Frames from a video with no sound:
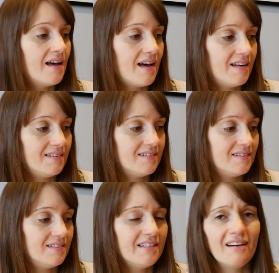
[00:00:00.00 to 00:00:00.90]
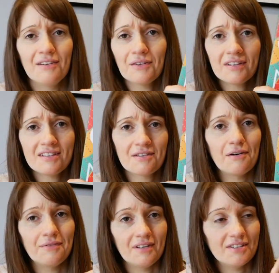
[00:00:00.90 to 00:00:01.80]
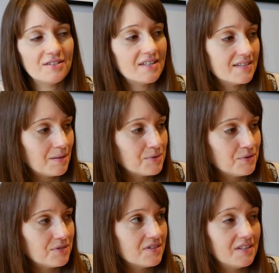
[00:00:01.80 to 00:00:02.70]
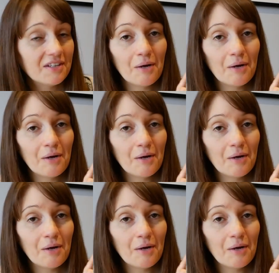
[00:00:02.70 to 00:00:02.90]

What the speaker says: And yeah, look at this cover, I just think it's absolutely stunning.